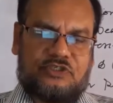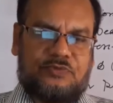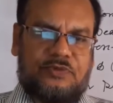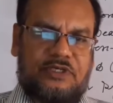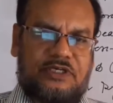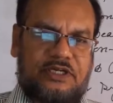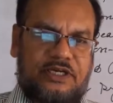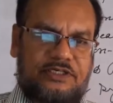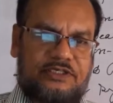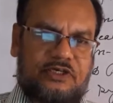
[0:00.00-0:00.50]

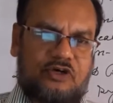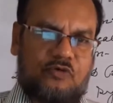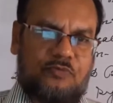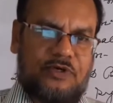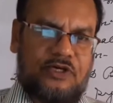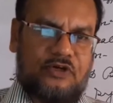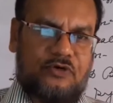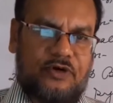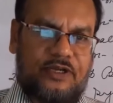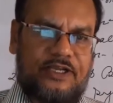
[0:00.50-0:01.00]

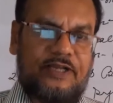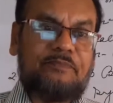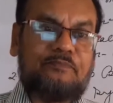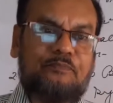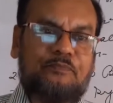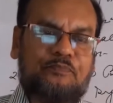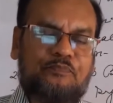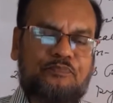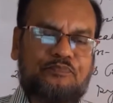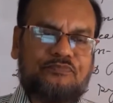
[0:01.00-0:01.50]

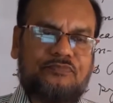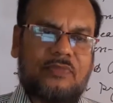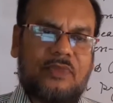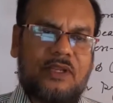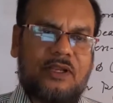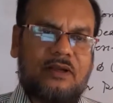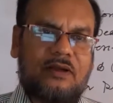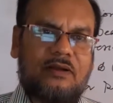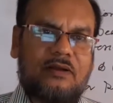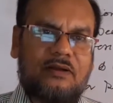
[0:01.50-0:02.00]
Bismillahirrahmanirrahim.
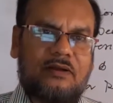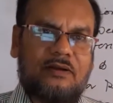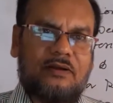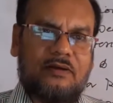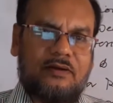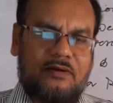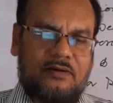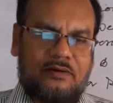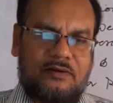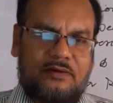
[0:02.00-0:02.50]

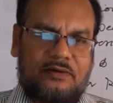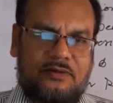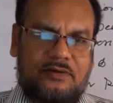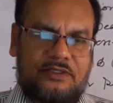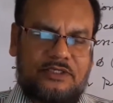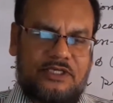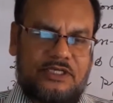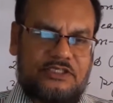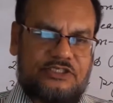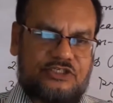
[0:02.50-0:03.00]

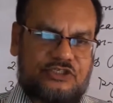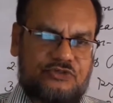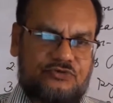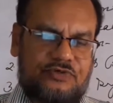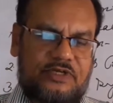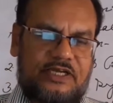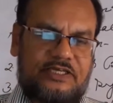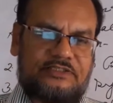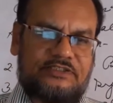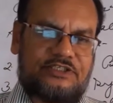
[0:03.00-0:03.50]
Dear
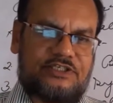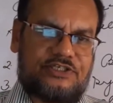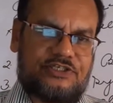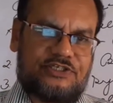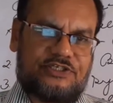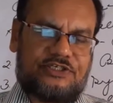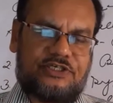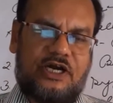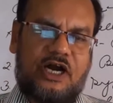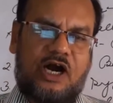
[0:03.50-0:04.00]

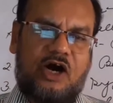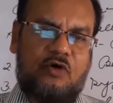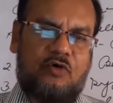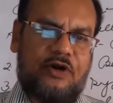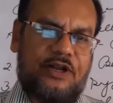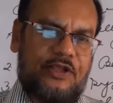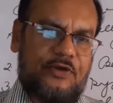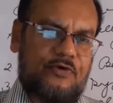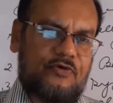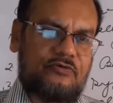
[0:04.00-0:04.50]
students, how
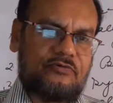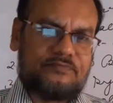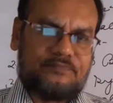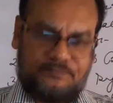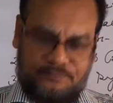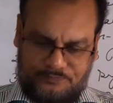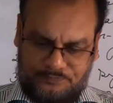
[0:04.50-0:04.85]
are you?